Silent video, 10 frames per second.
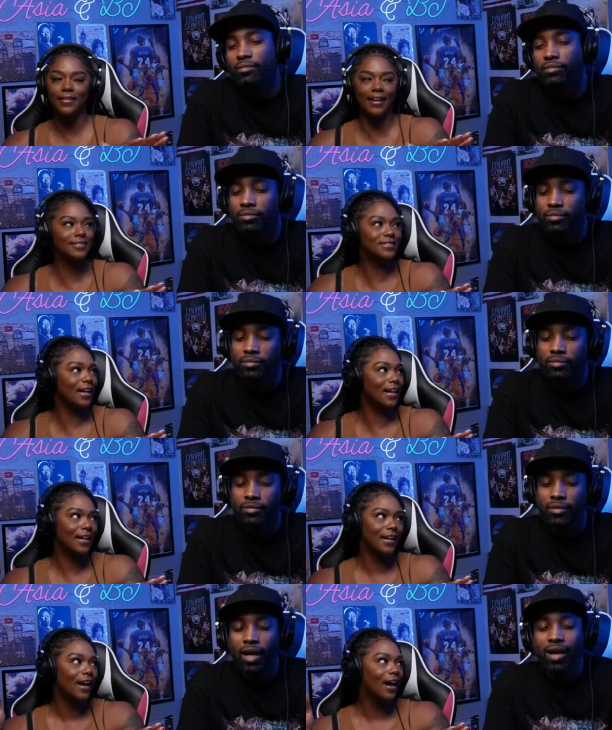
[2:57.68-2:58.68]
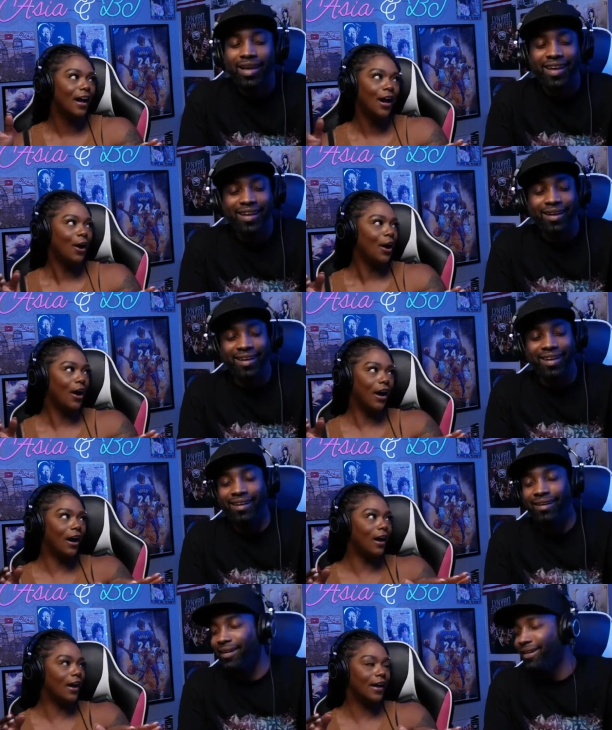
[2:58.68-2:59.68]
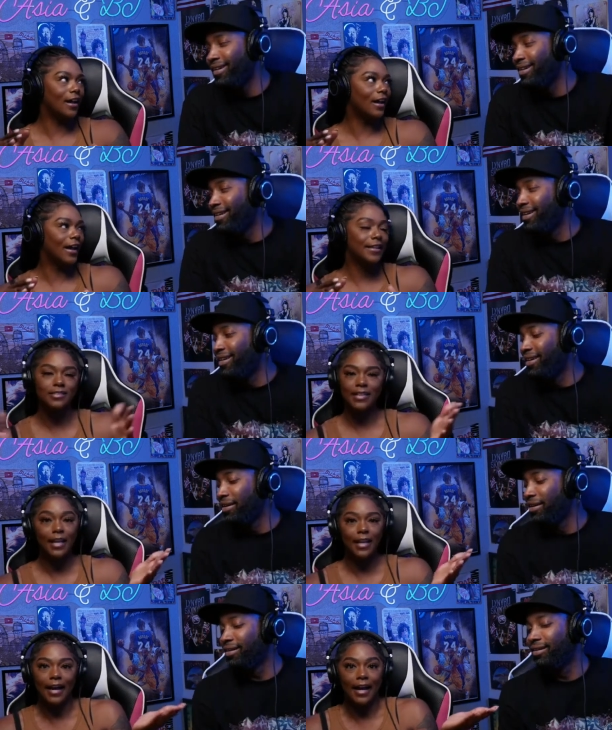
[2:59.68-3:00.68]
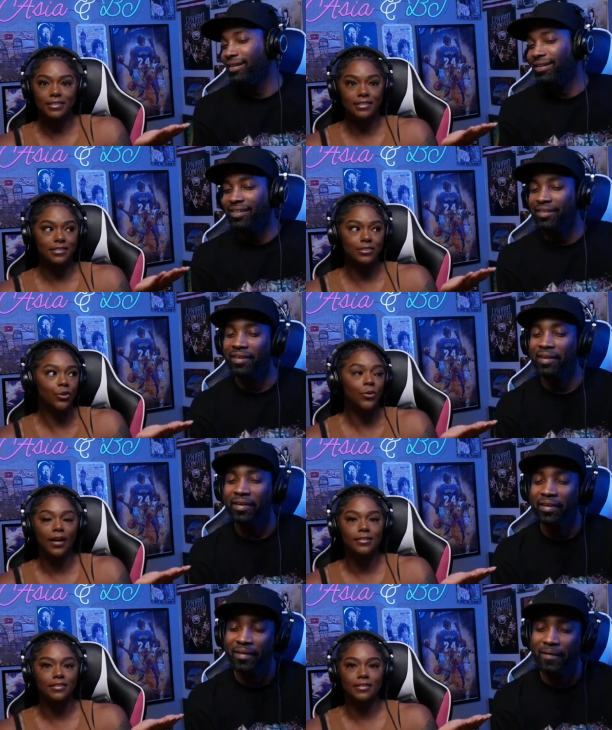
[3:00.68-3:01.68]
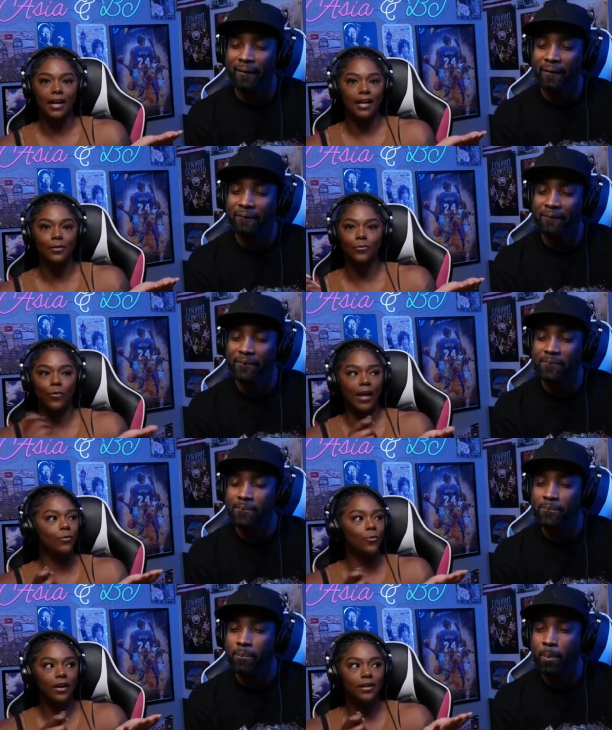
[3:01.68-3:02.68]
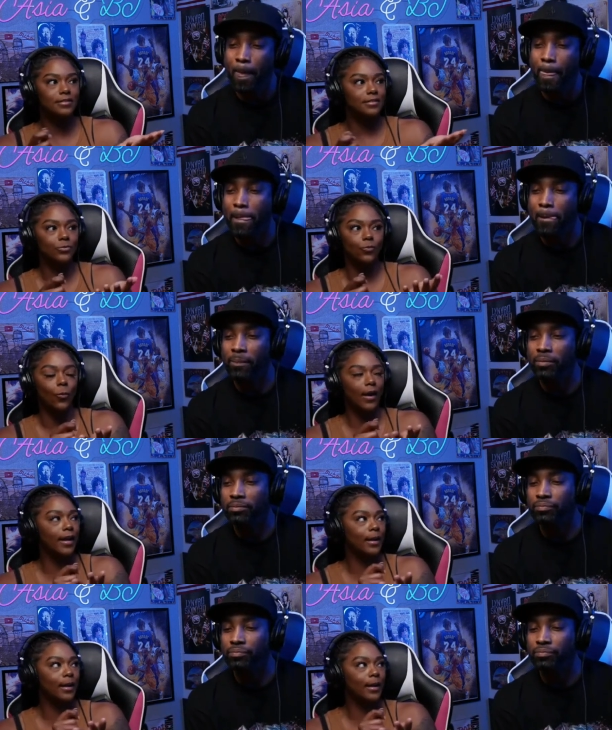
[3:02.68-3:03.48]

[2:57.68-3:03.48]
Speaker 1: essay, and and like I just do. I just I can write words way